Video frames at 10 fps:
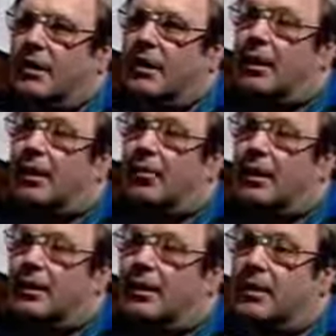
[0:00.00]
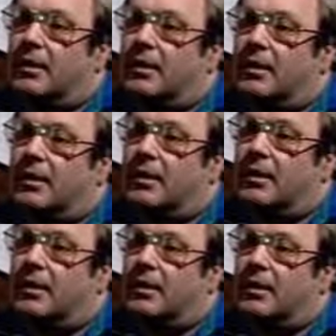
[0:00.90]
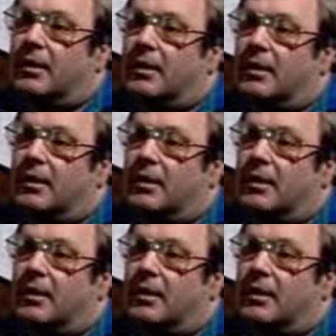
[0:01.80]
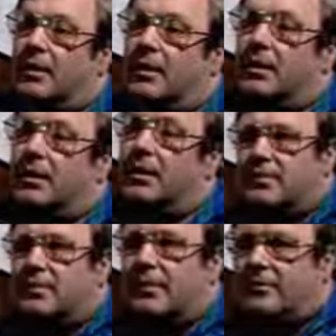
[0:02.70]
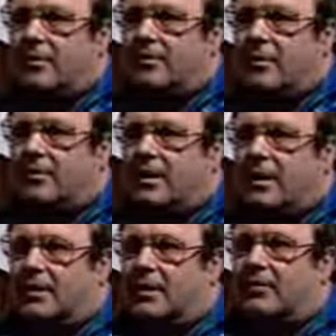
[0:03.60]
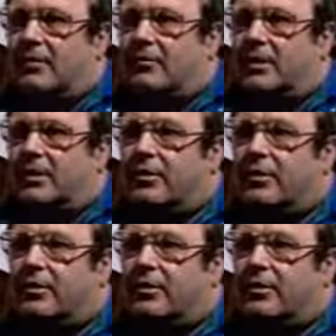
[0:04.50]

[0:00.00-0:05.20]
in our opinion, the World Health Organization, volume 47, page 257, 1972.